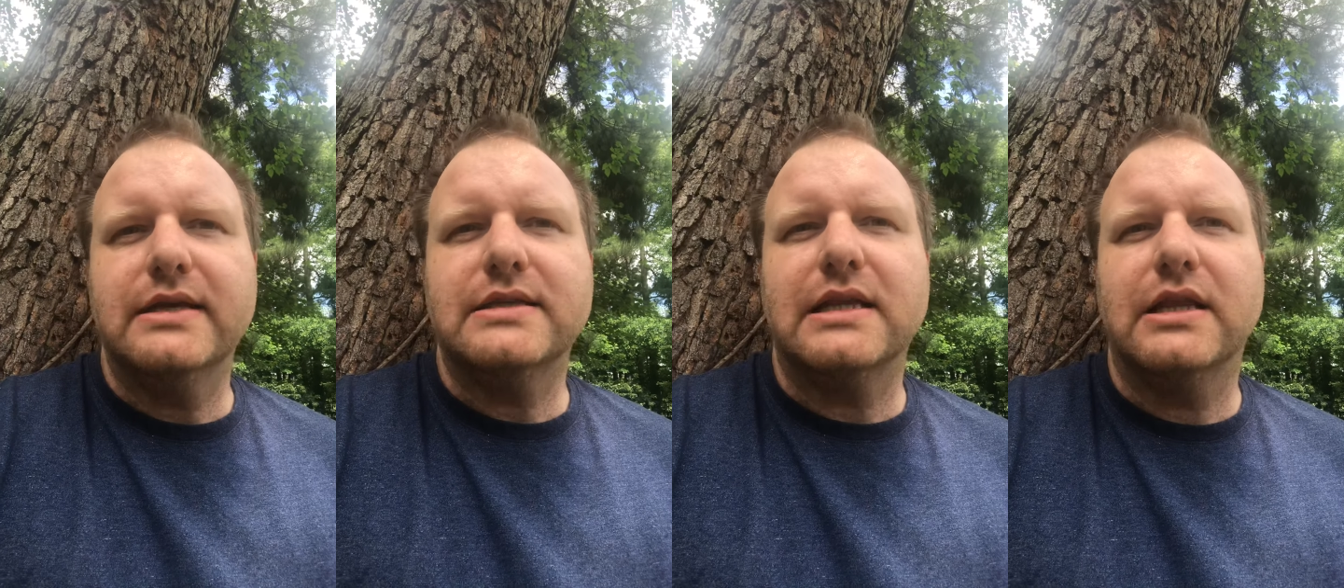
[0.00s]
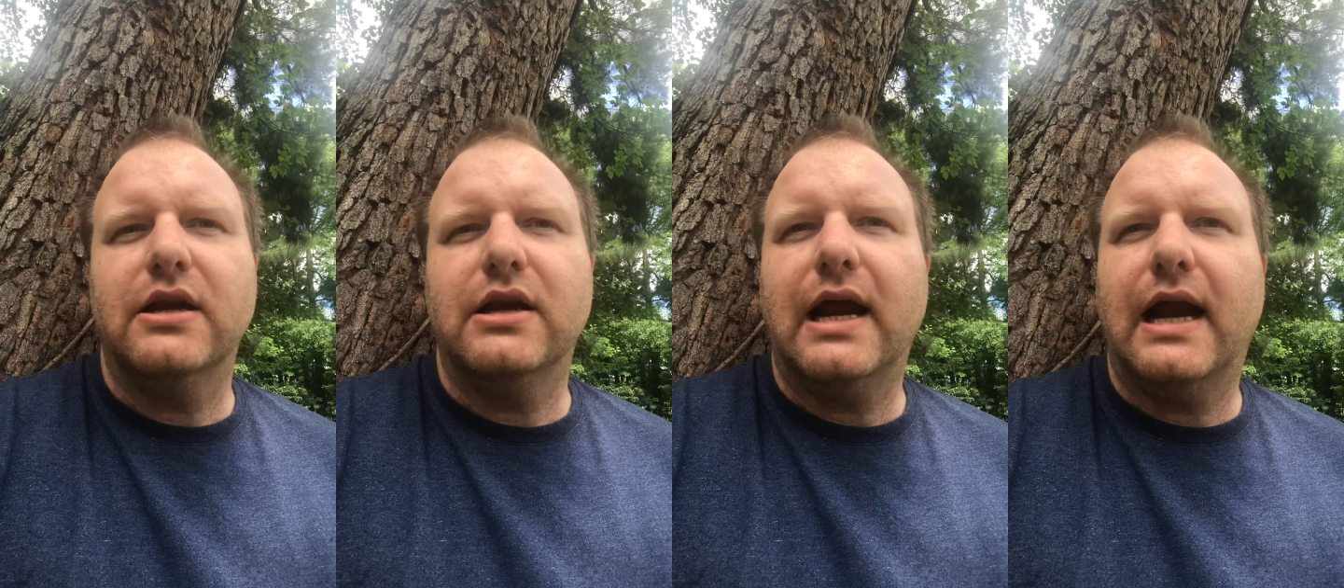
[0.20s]

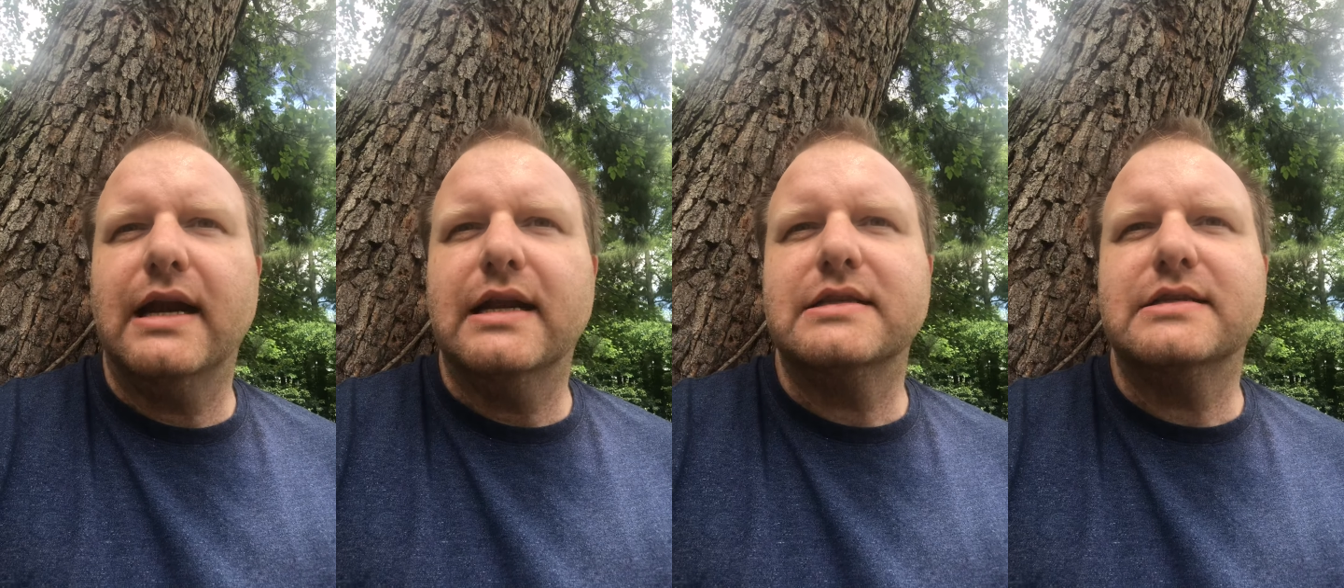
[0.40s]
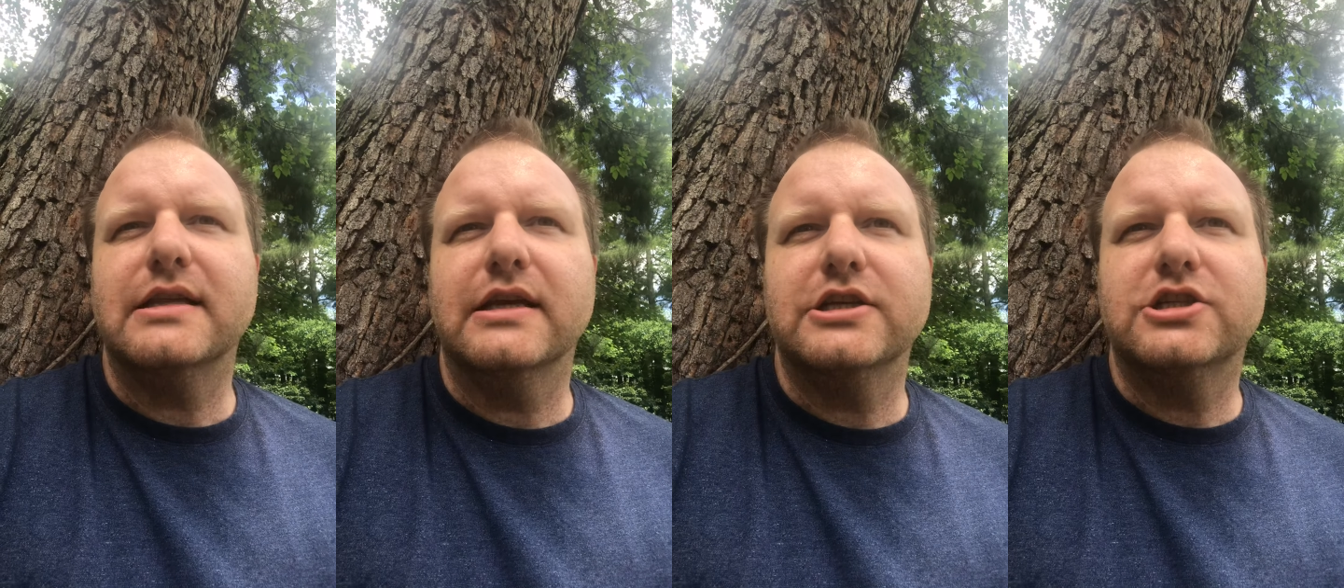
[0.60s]
and they're not
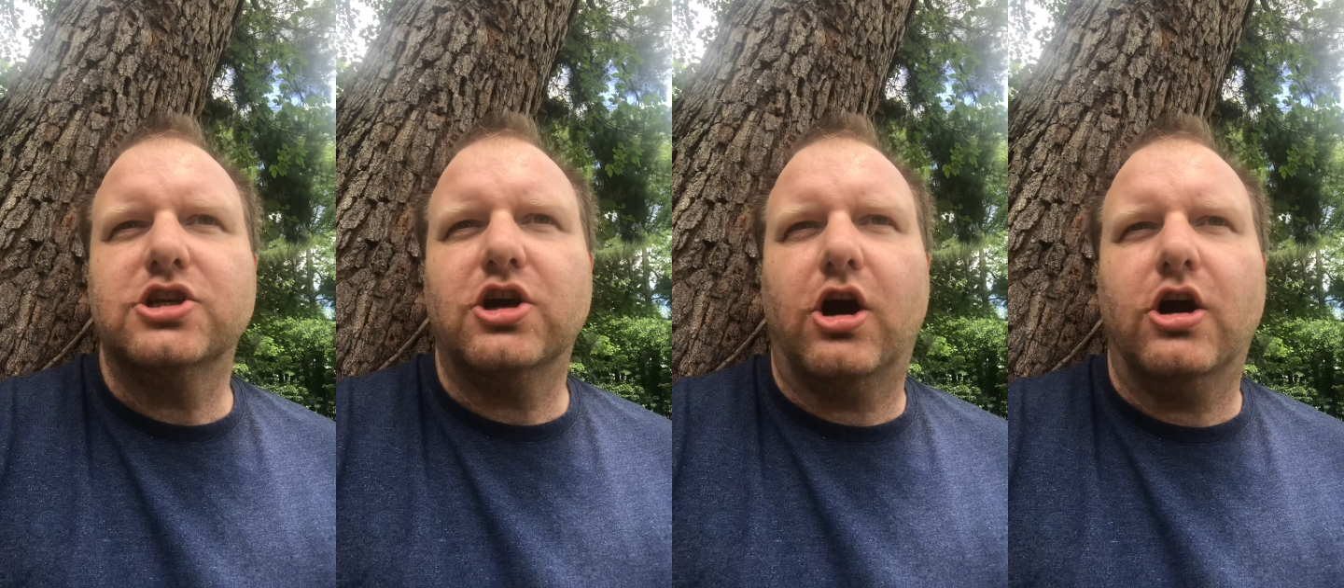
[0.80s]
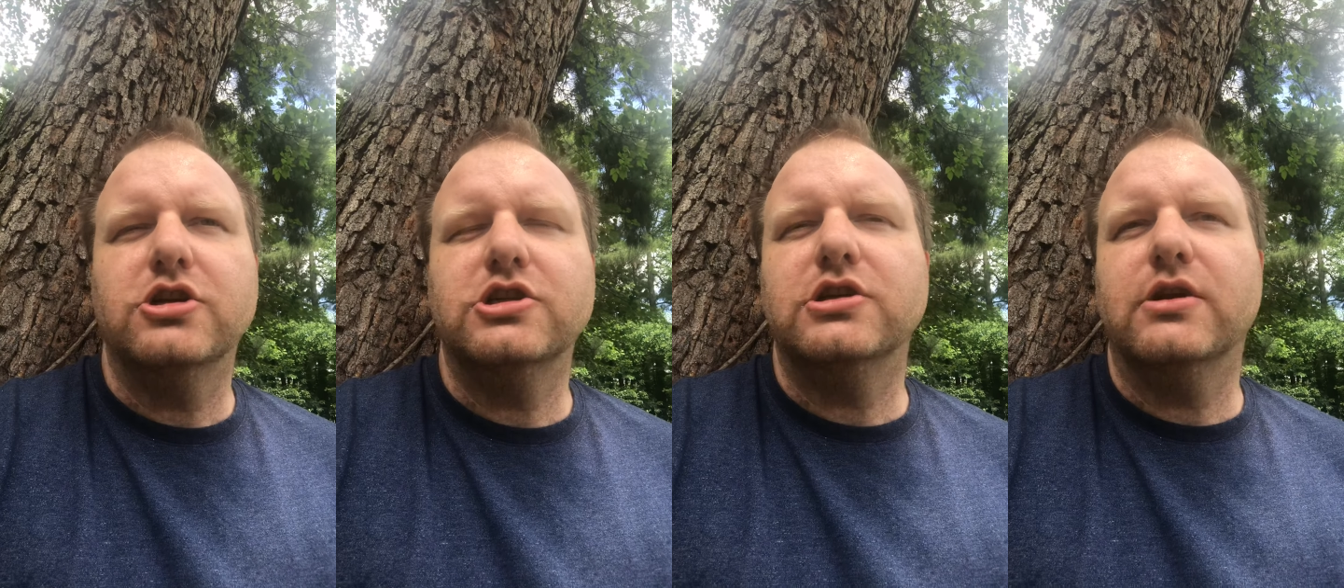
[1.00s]
necessarily
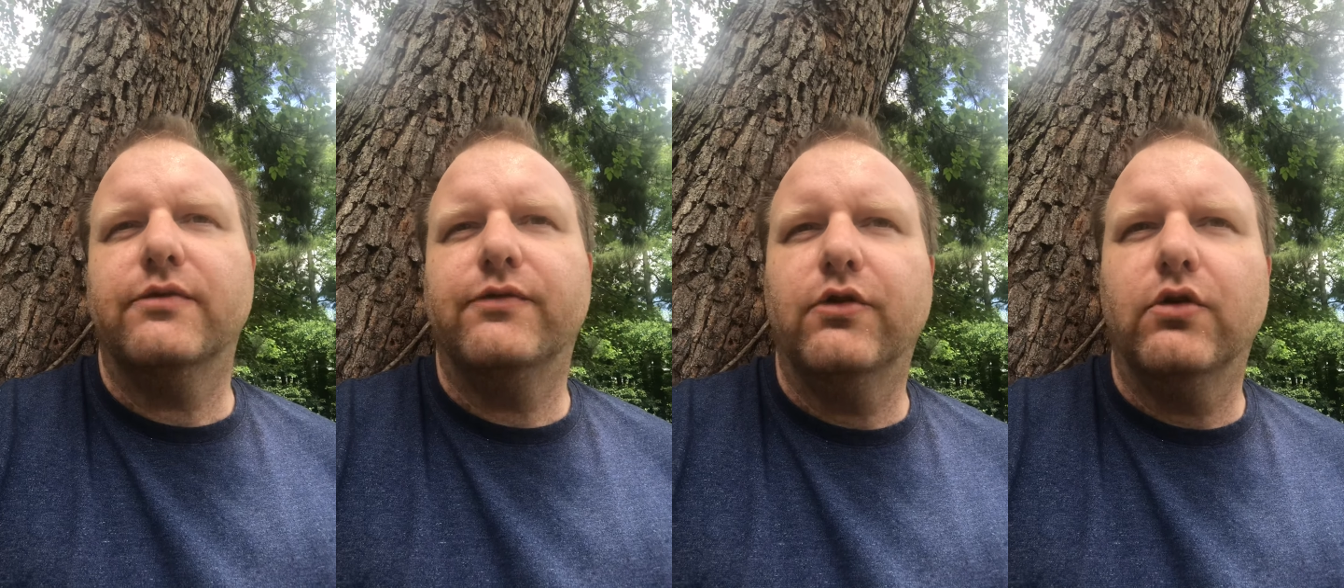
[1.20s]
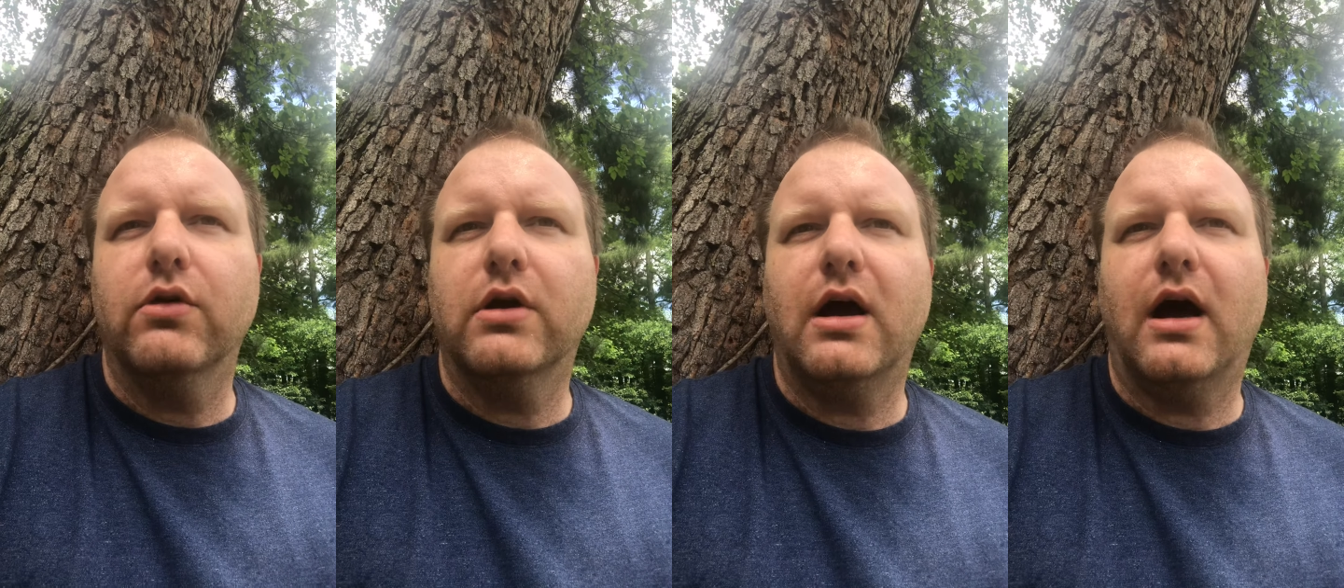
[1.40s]
charging the
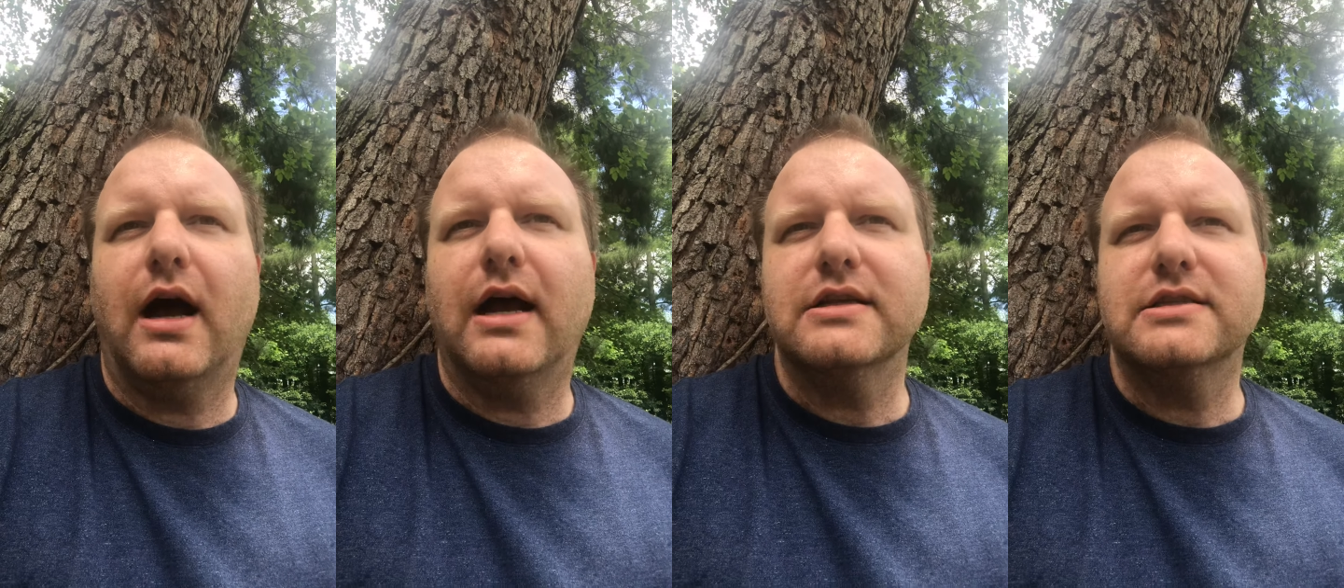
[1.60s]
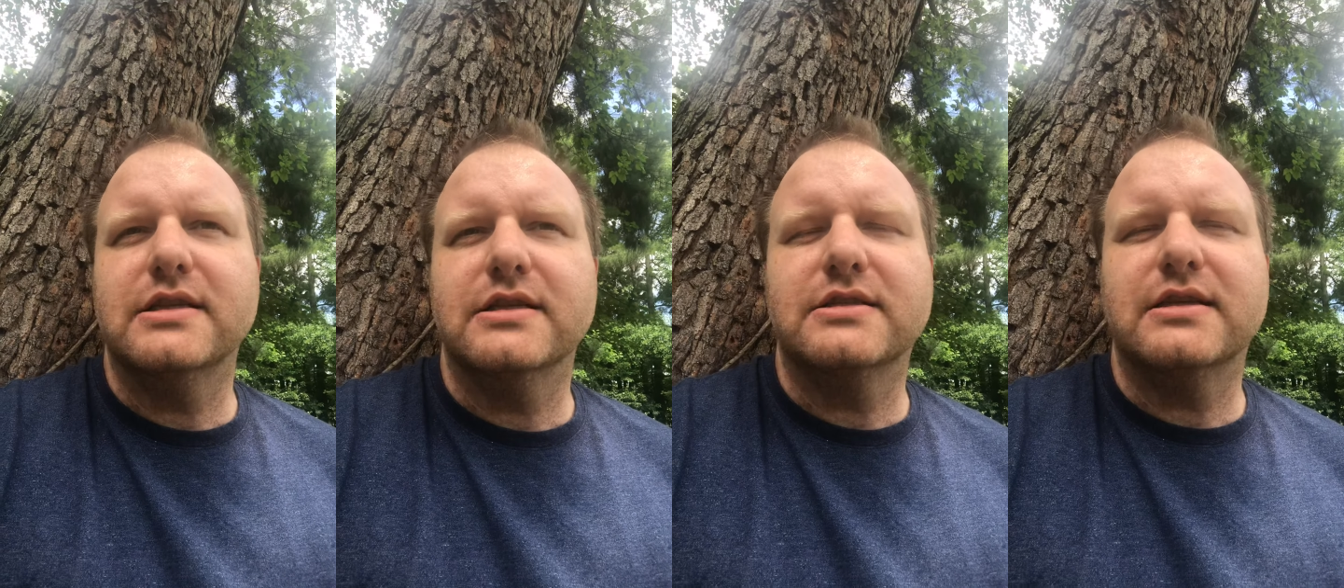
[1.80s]
full
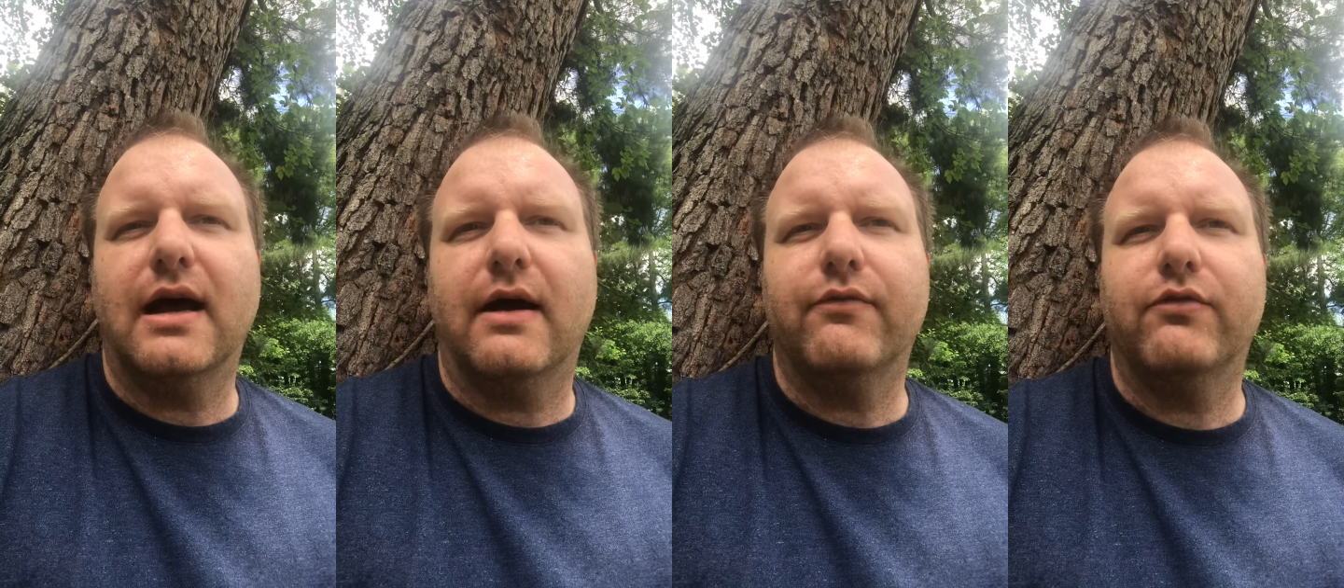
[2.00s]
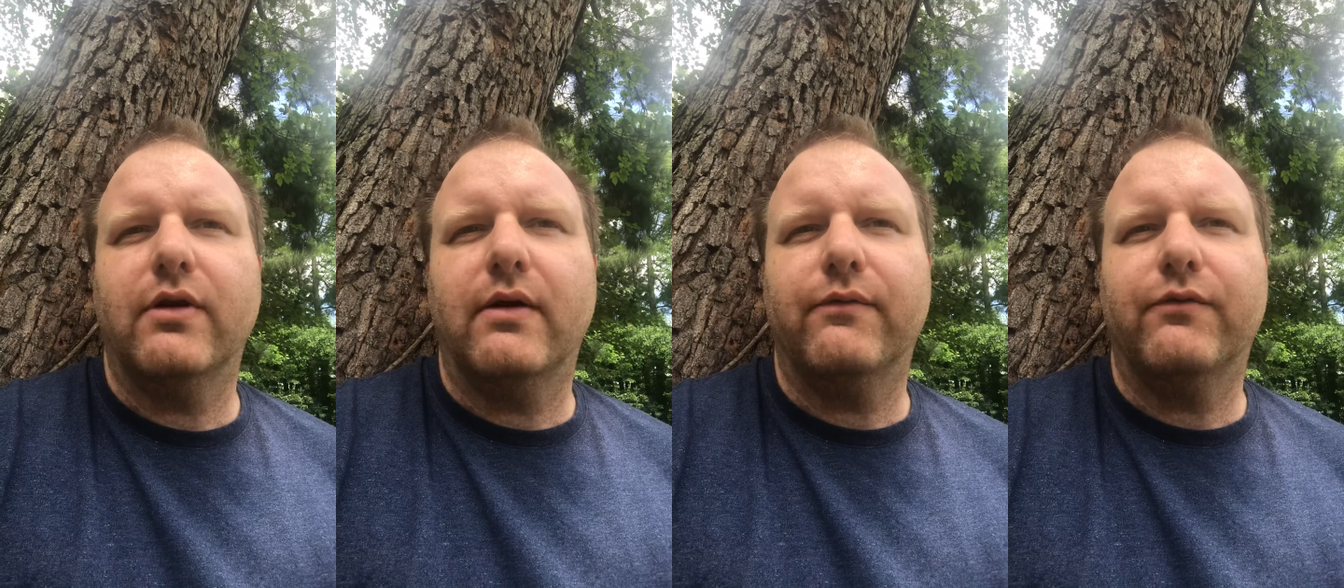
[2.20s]
cost of the
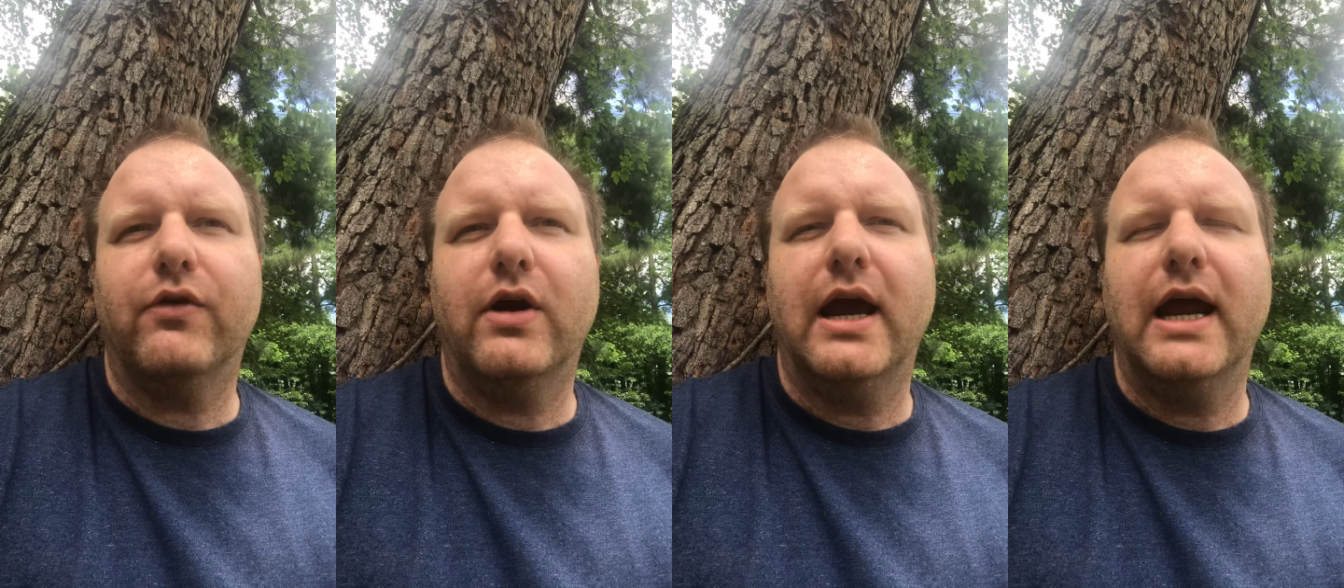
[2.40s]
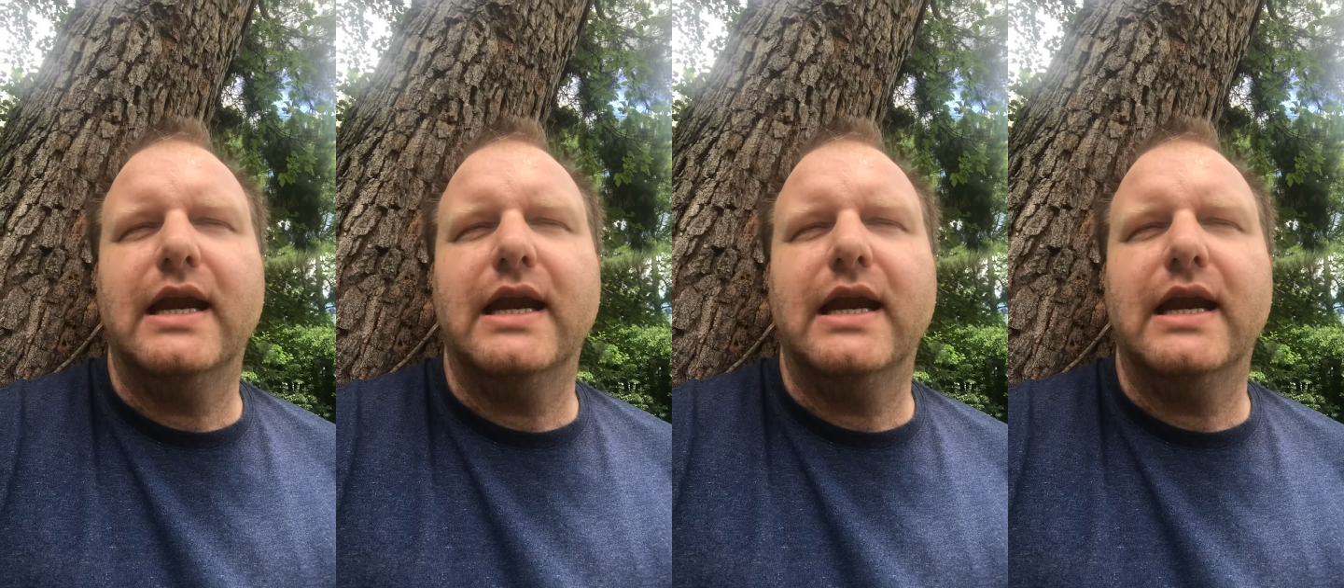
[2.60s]
software up front,